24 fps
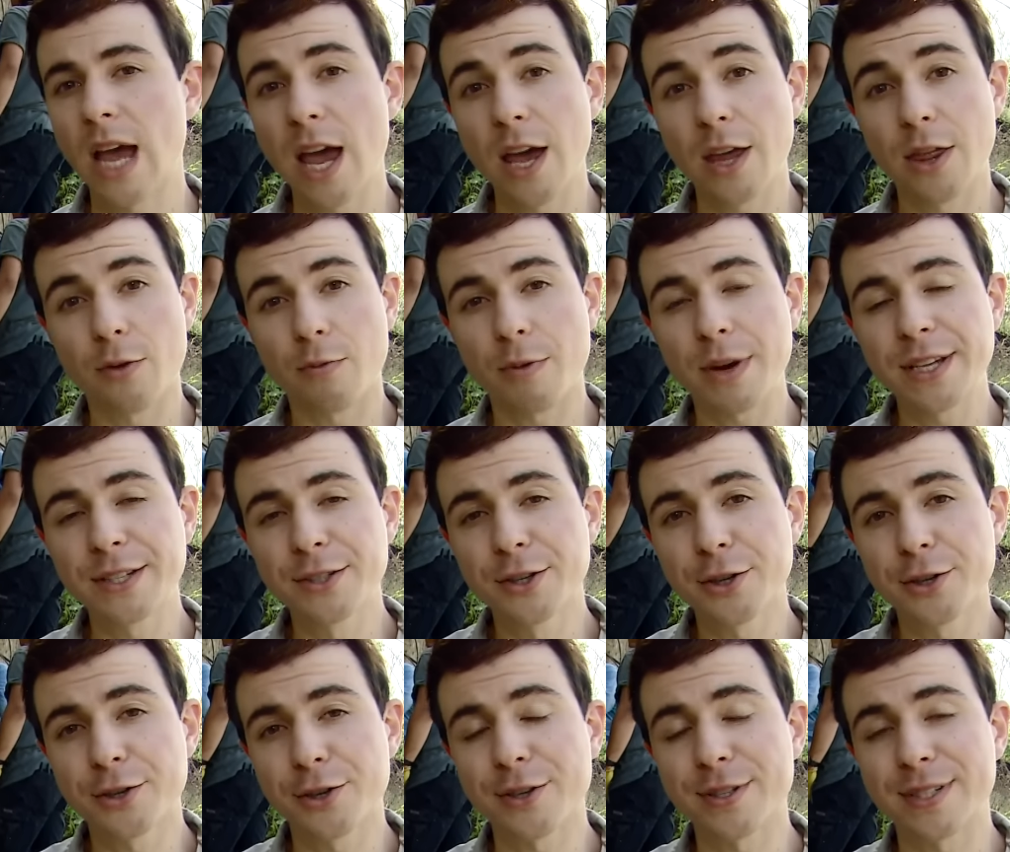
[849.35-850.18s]
The
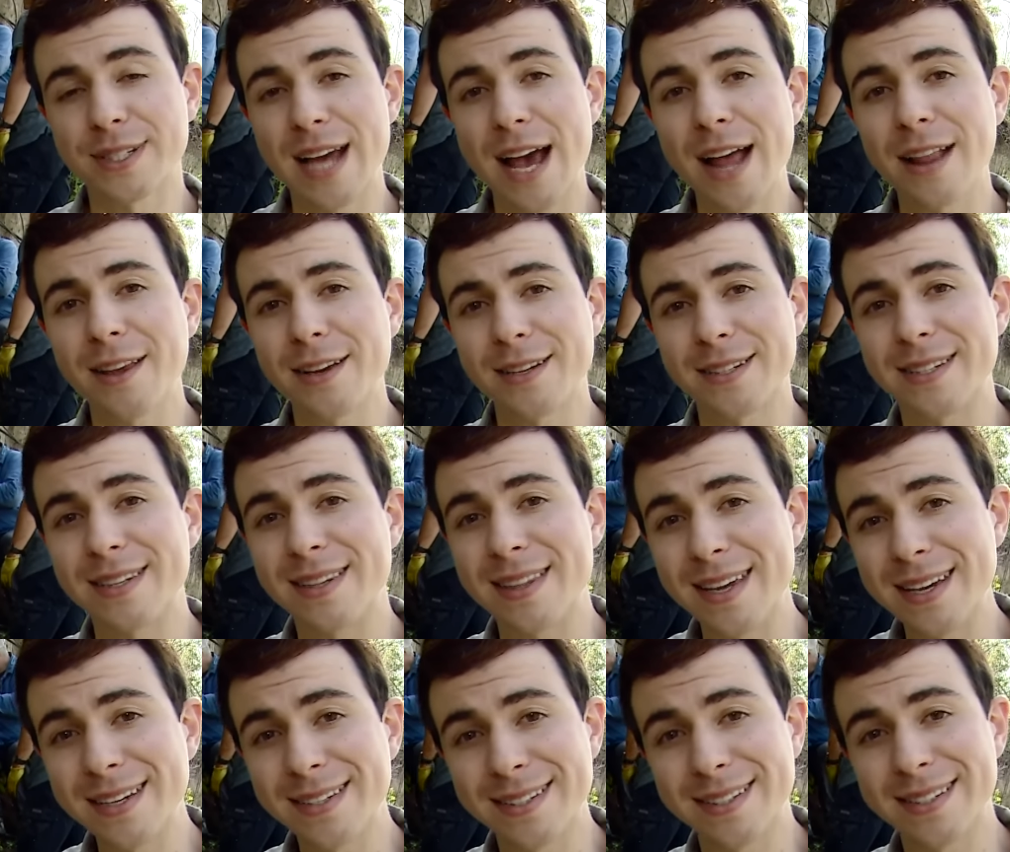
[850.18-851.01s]
researchers tell us
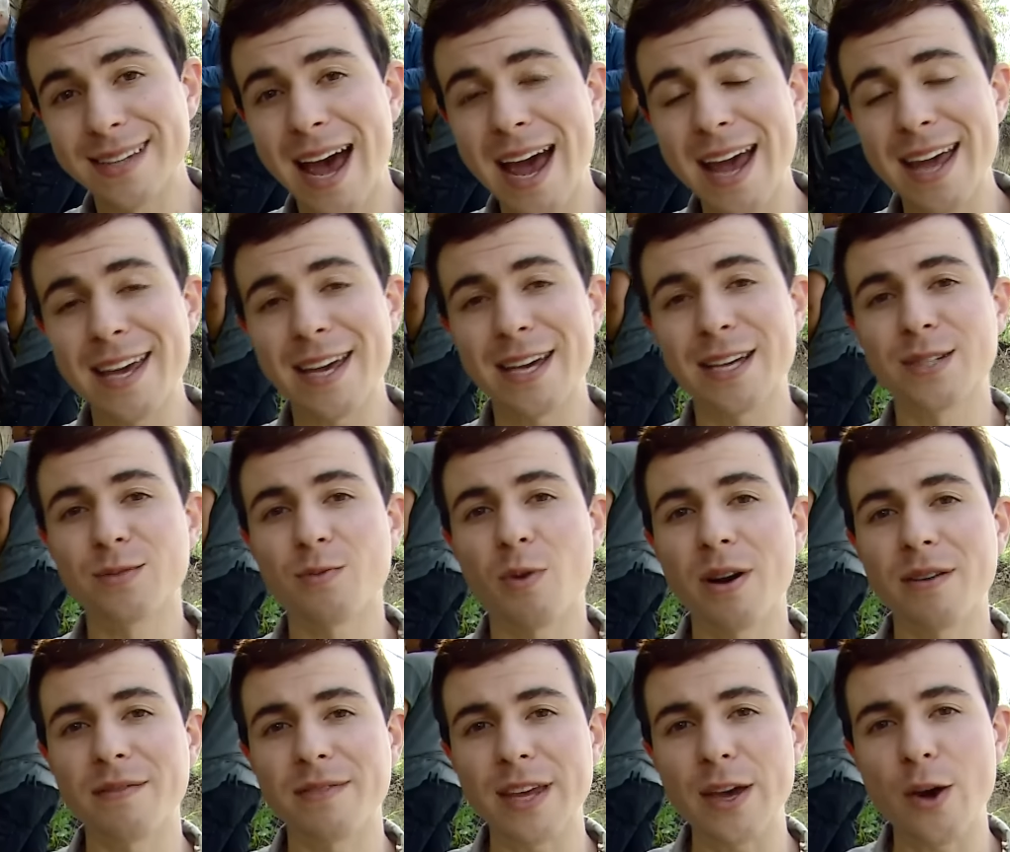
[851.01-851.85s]
this site is
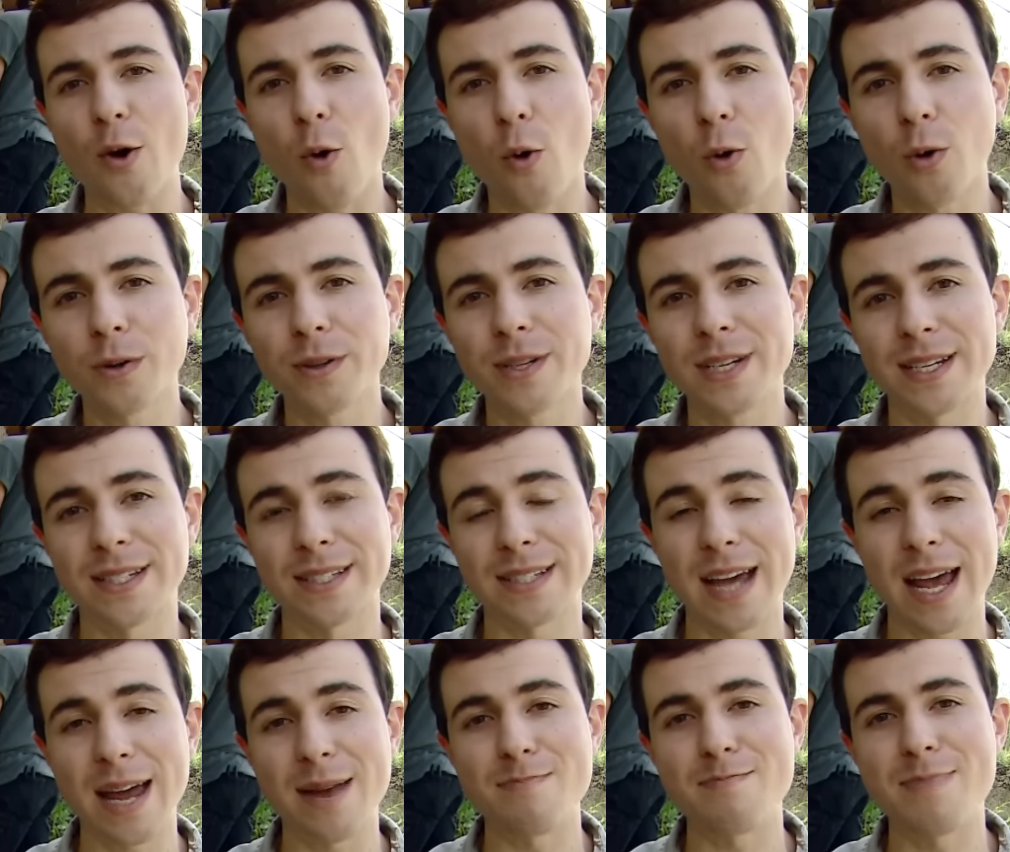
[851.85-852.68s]
one of the oldest
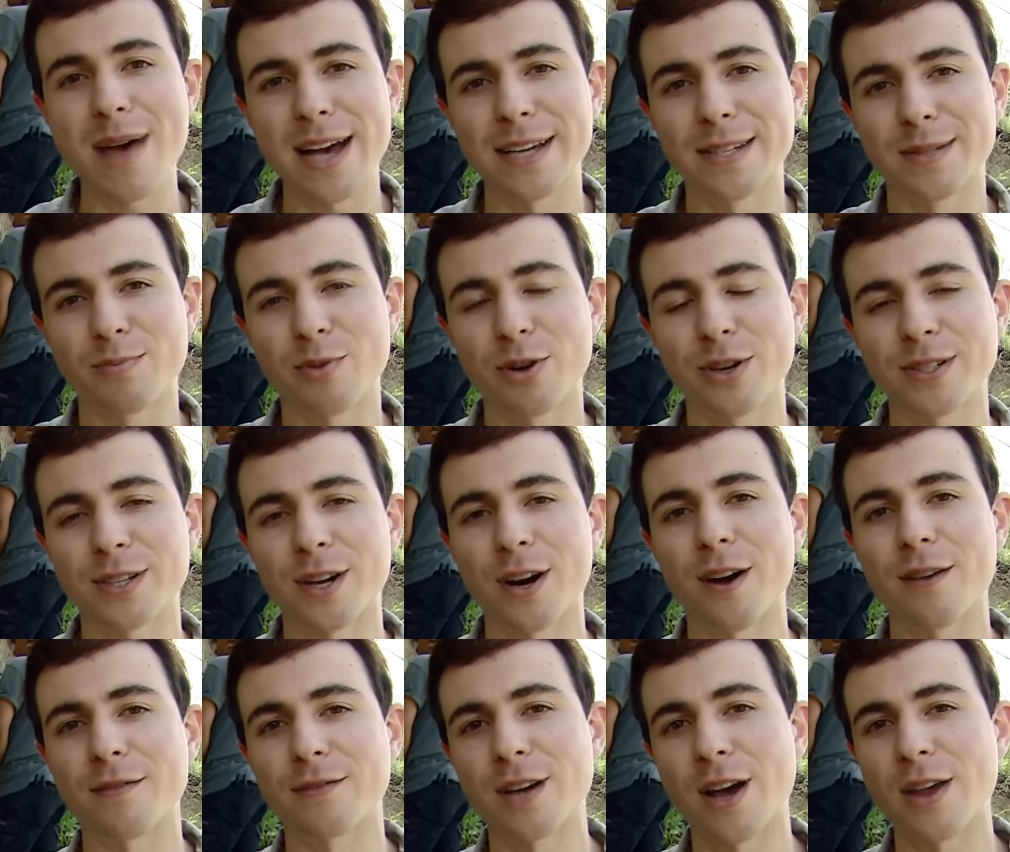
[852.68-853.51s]
and best
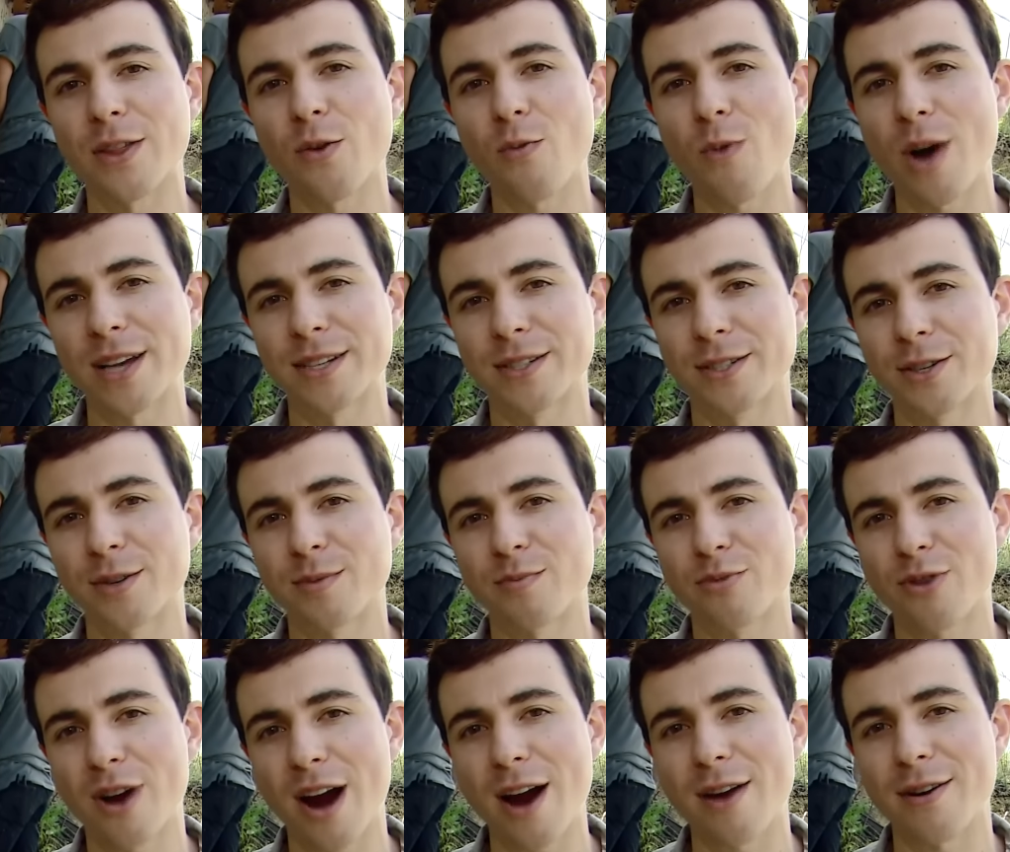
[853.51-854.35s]
preserved on the Western
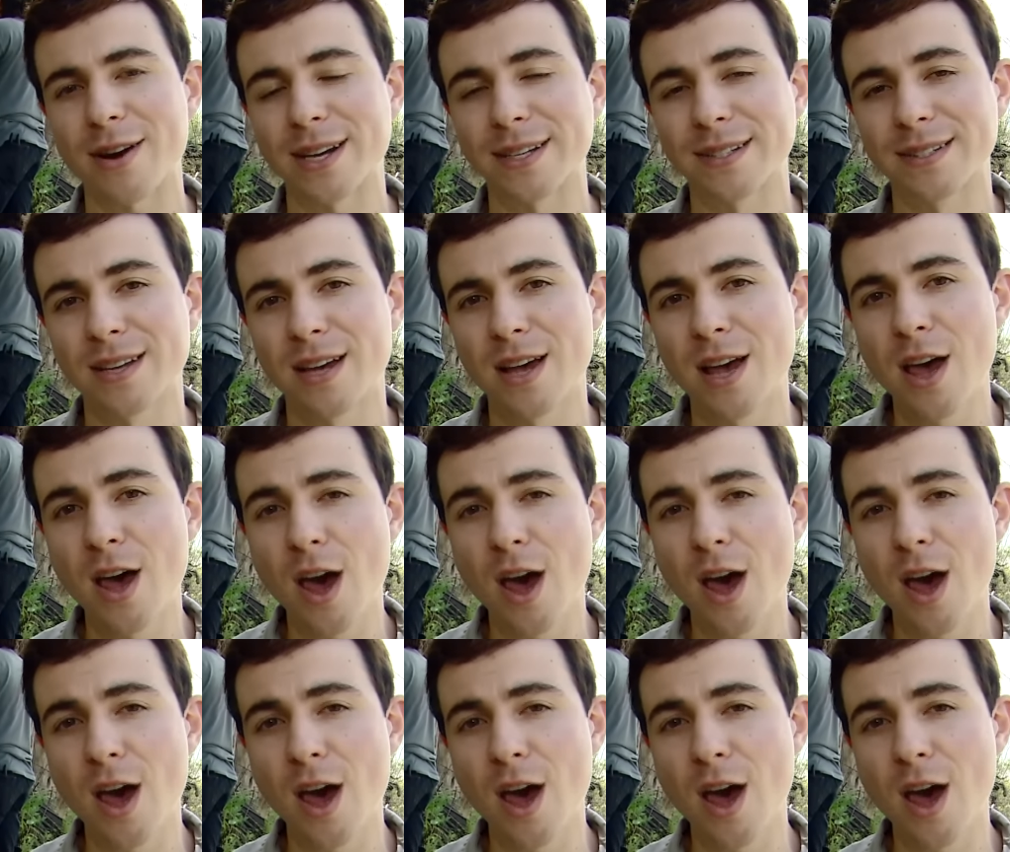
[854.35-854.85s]
Prairies.